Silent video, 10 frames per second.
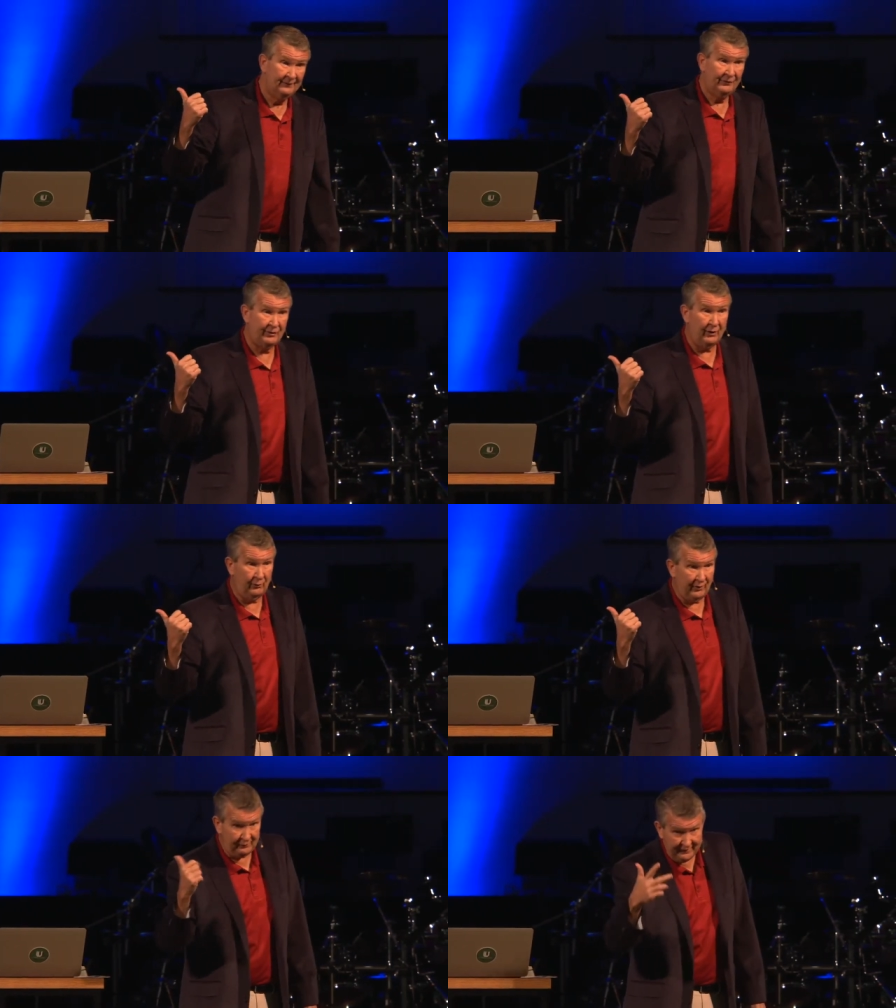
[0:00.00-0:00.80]

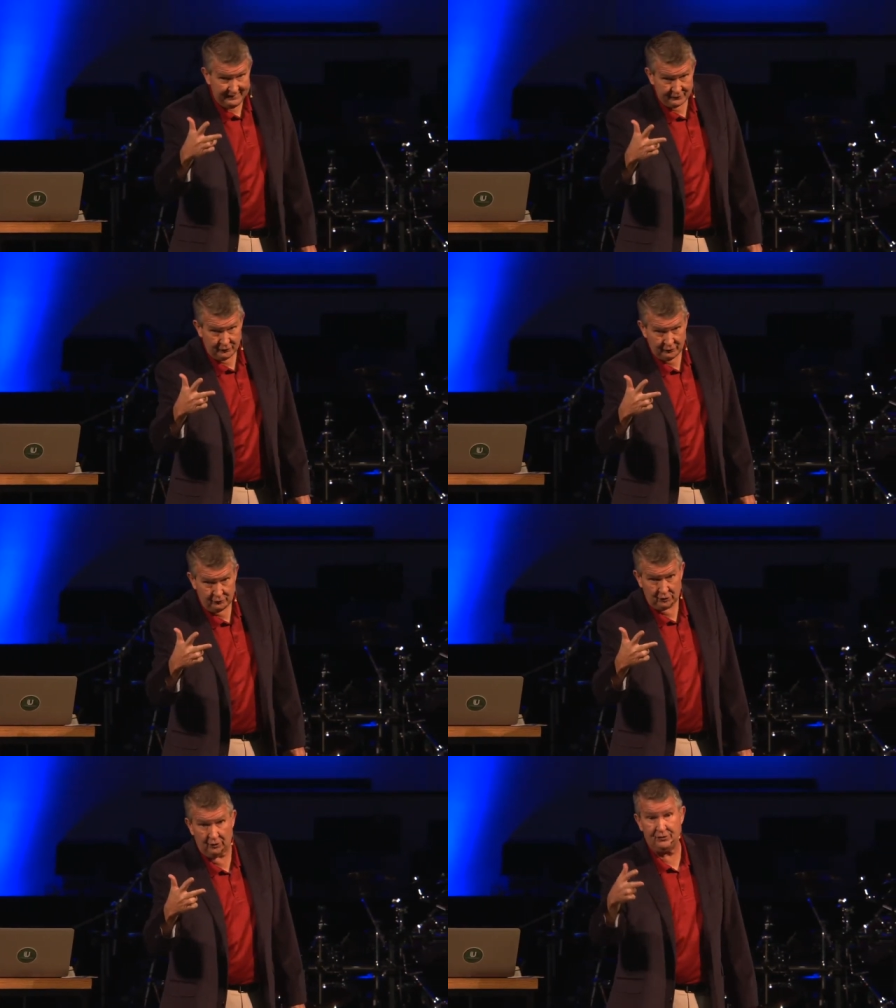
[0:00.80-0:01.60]
So these two
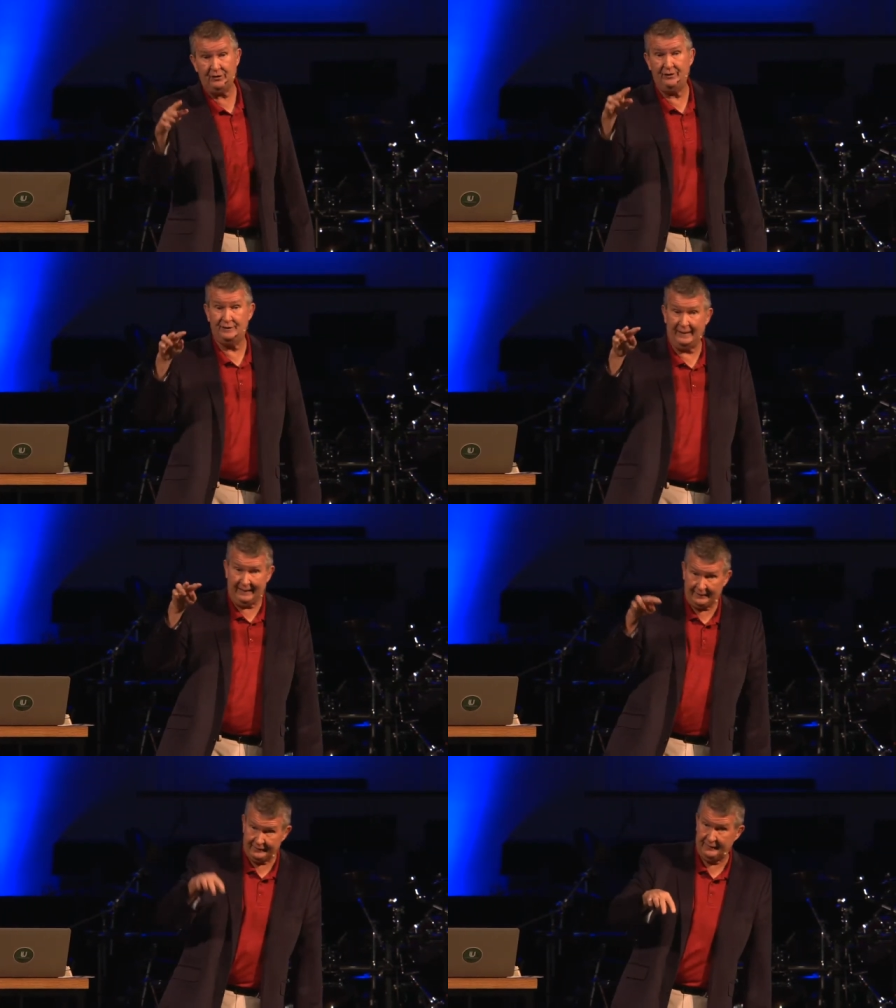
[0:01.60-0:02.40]
churches
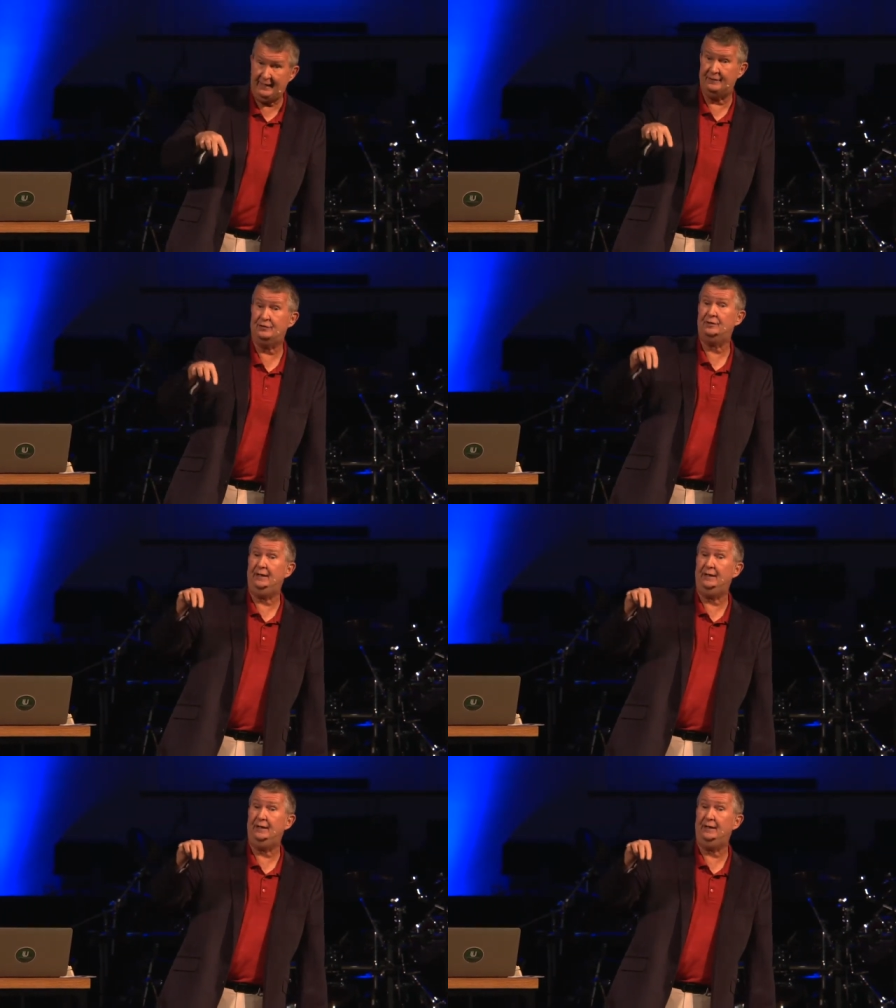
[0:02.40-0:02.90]
exist